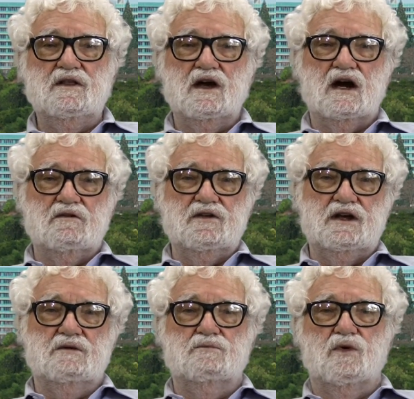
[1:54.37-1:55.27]
the
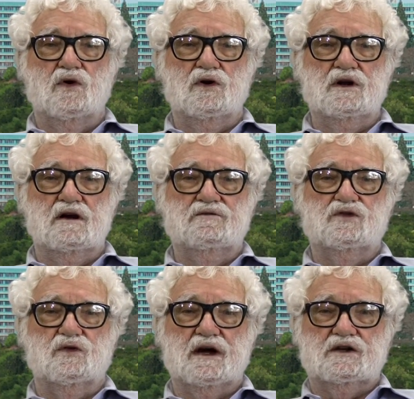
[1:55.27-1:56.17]
RVM Board of
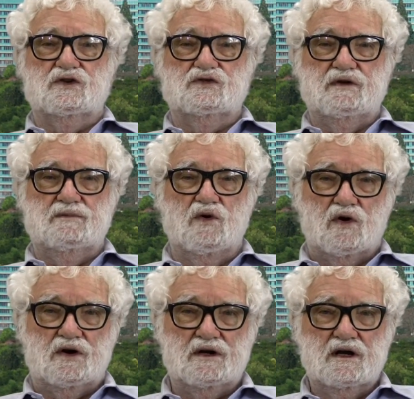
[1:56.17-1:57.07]
Directors
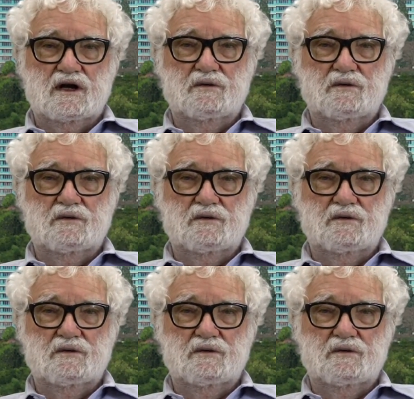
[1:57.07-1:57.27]
Report